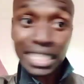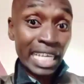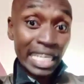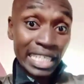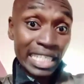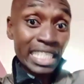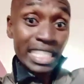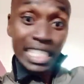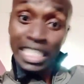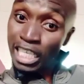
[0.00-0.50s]

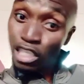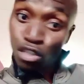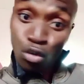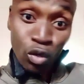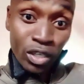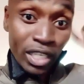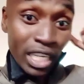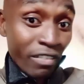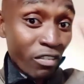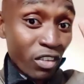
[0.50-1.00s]
that is just
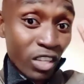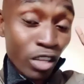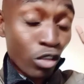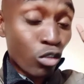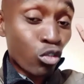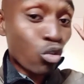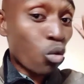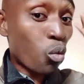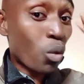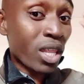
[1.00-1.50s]
got everything to
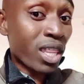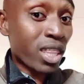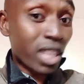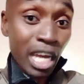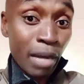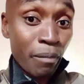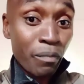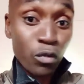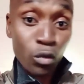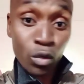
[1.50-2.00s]
do with
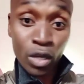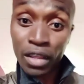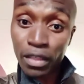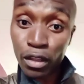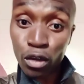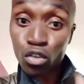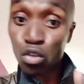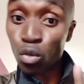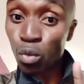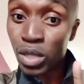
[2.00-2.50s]
them, it's got
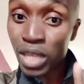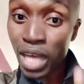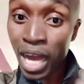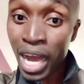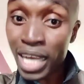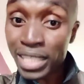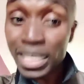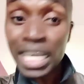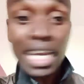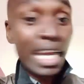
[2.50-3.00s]
nothing to do with
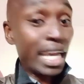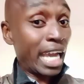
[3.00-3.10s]
us.